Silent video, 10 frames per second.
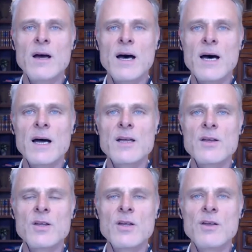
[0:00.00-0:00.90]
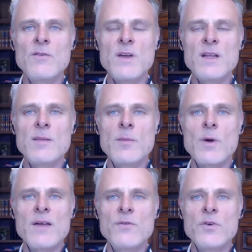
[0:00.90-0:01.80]
you feed them the
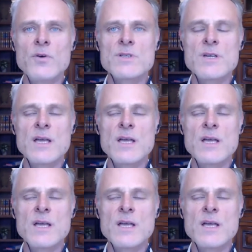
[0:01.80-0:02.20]
right foods.